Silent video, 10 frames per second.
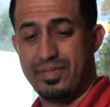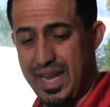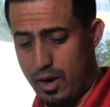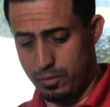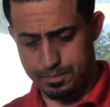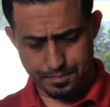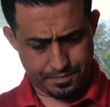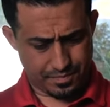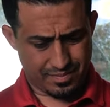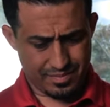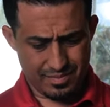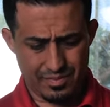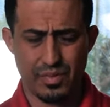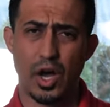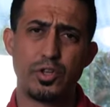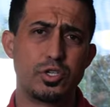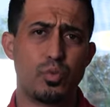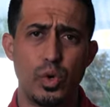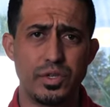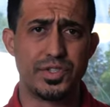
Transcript: Now, others will